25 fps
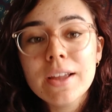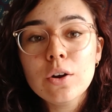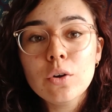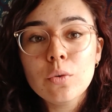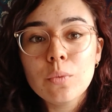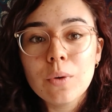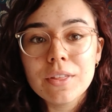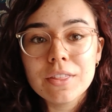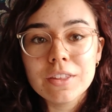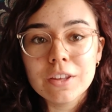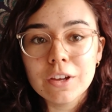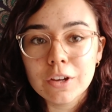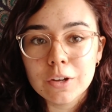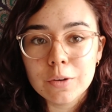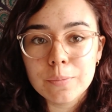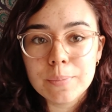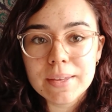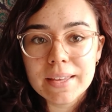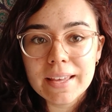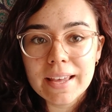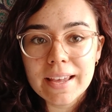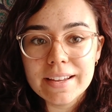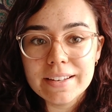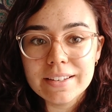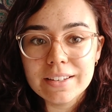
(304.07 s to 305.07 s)
or whether you're going to be
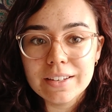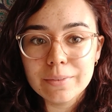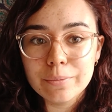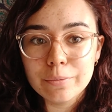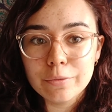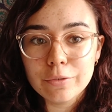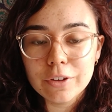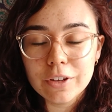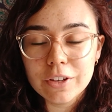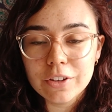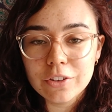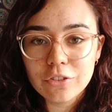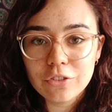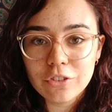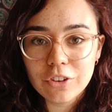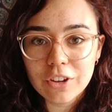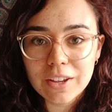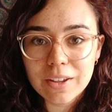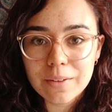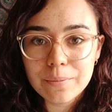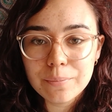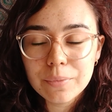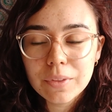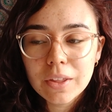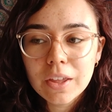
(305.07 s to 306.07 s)
catered in first
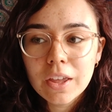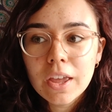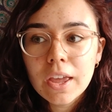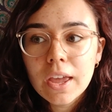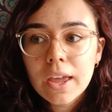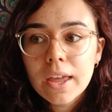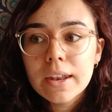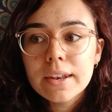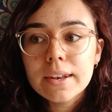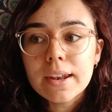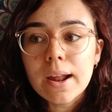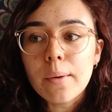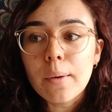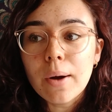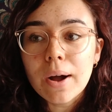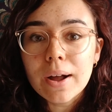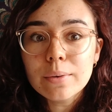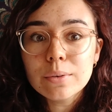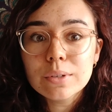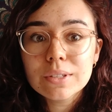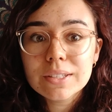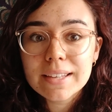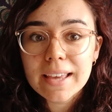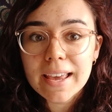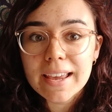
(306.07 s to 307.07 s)
year. Now, I
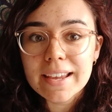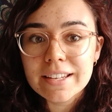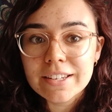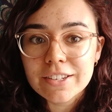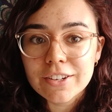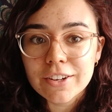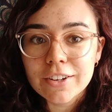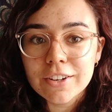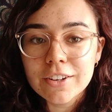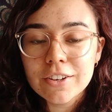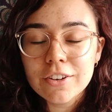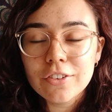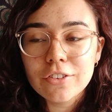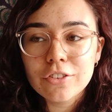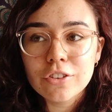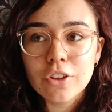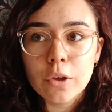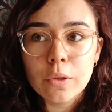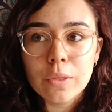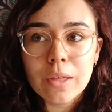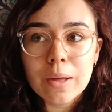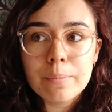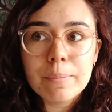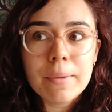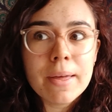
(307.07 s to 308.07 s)
was catered,
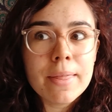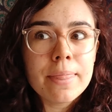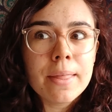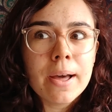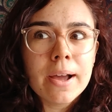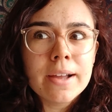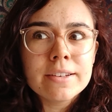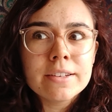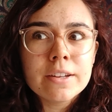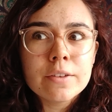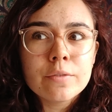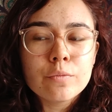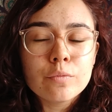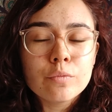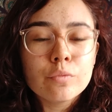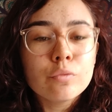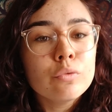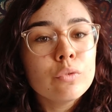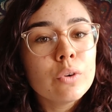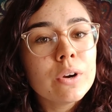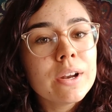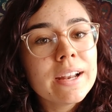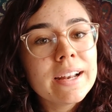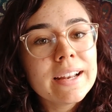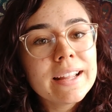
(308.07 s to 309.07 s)
so that meant that I didn't
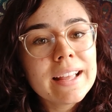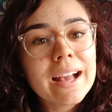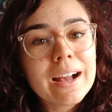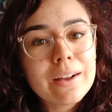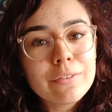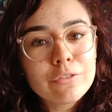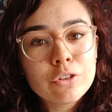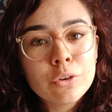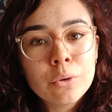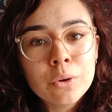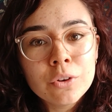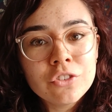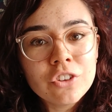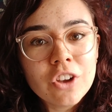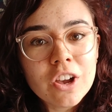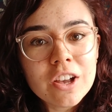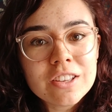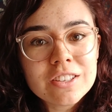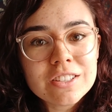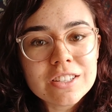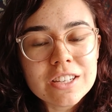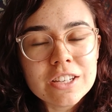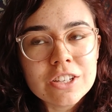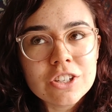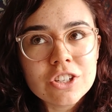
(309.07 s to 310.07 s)
really have to
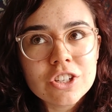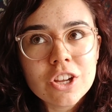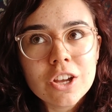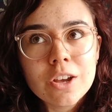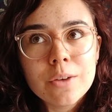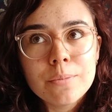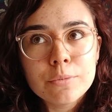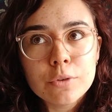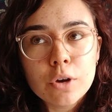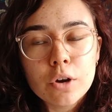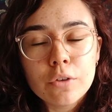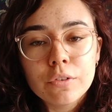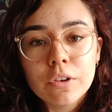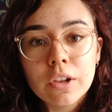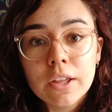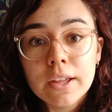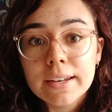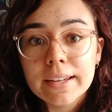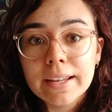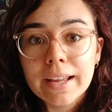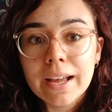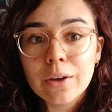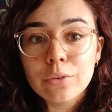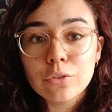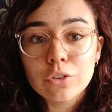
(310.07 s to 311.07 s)
adjust in terms of
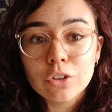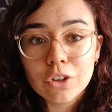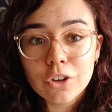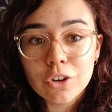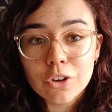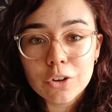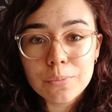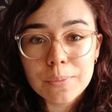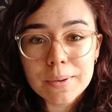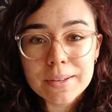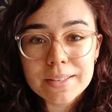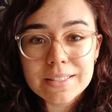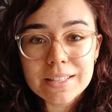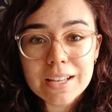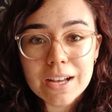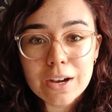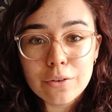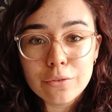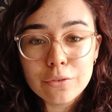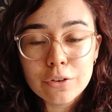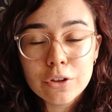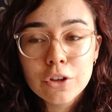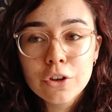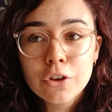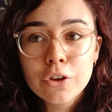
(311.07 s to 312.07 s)
learning how to cook
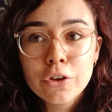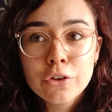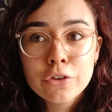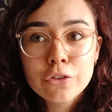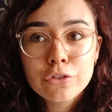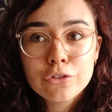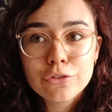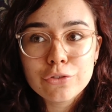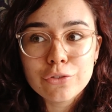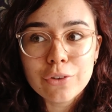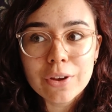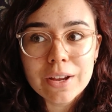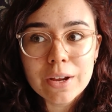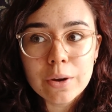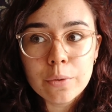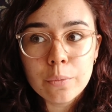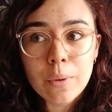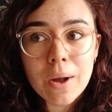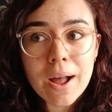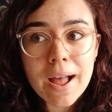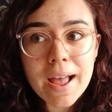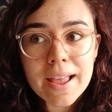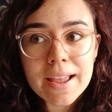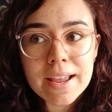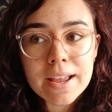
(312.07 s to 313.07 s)
myself straight
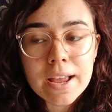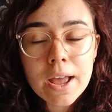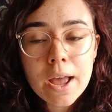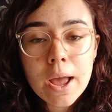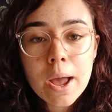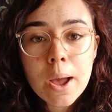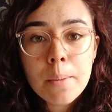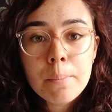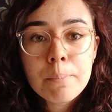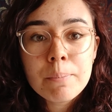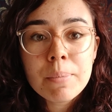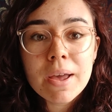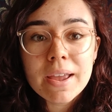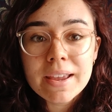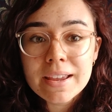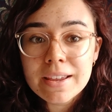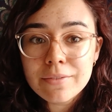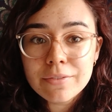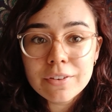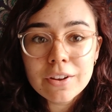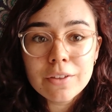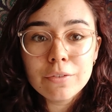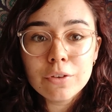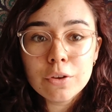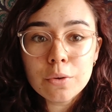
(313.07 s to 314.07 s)
away. But
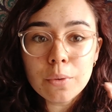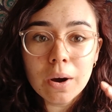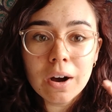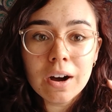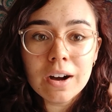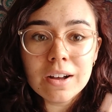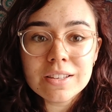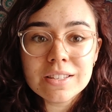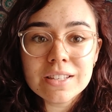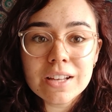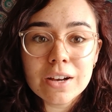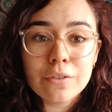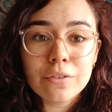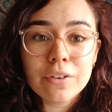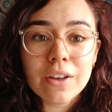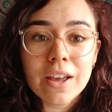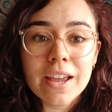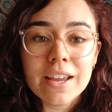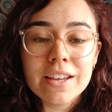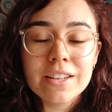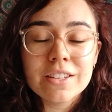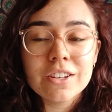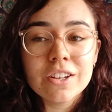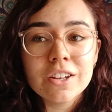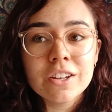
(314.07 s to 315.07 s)
even if you are
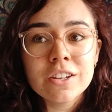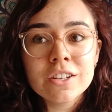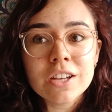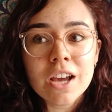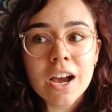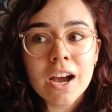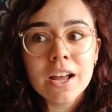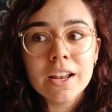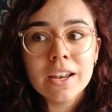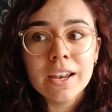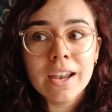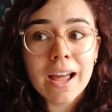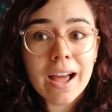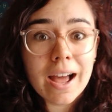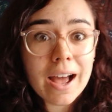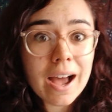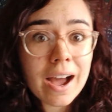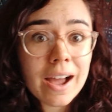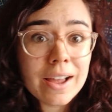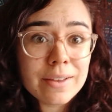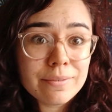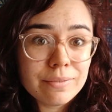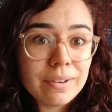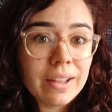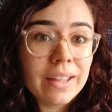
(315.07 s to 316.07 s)
self-catered,
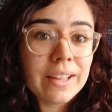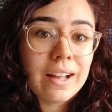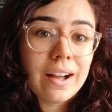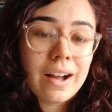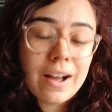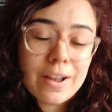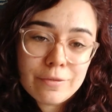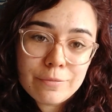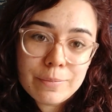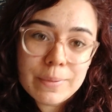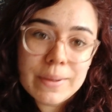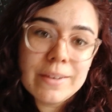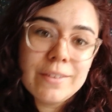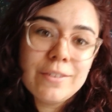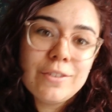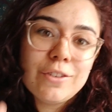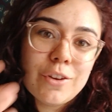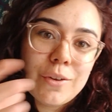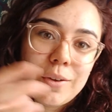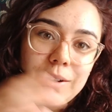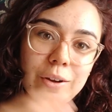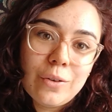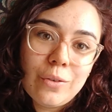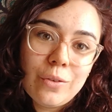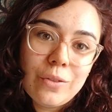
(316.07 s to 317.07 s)
I've been
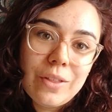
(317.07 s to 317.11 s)
doing all